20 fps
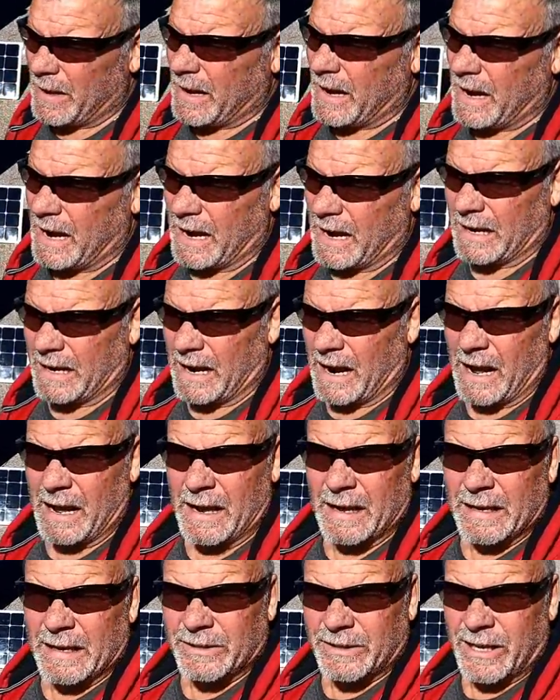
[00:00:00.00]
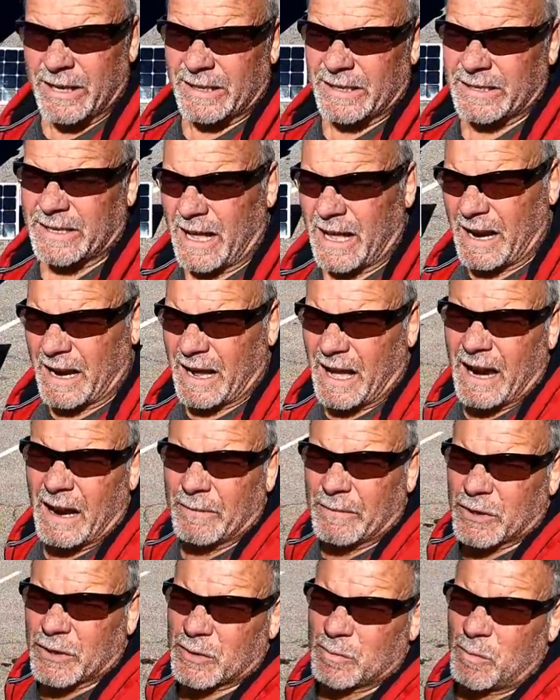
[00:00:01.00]
and uh, check this out. I got out
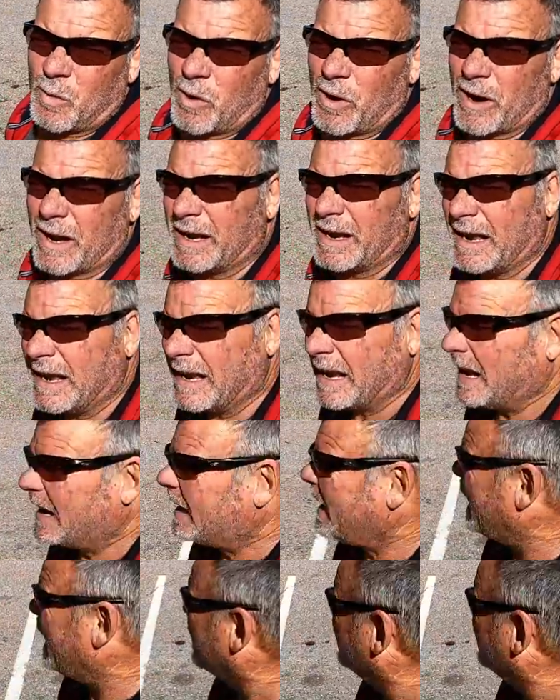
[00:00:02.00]
this morning and had